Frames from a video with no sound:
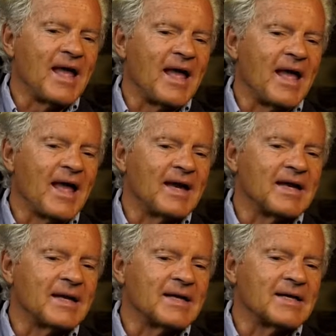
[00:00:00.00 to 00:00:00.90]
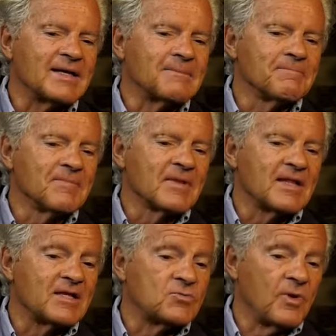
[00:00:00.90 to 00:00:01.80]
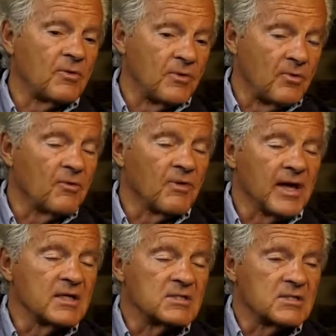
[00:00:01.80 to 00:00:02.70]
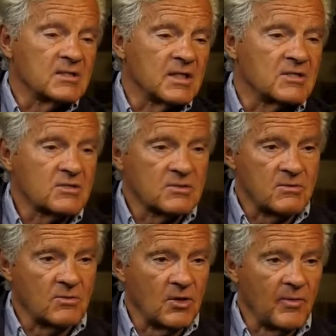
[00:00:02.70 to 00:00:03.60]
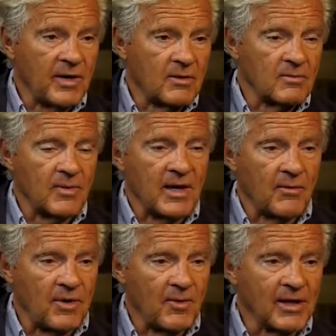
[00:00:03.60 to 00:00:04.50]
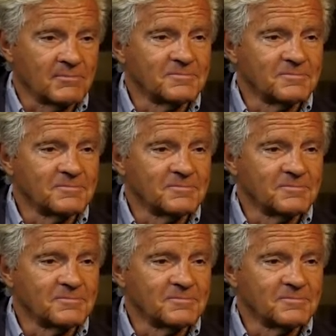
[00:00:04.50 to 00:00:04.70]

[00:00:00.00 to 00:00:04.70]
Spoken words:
And that's where we were raised, and that's all the way to when I went away.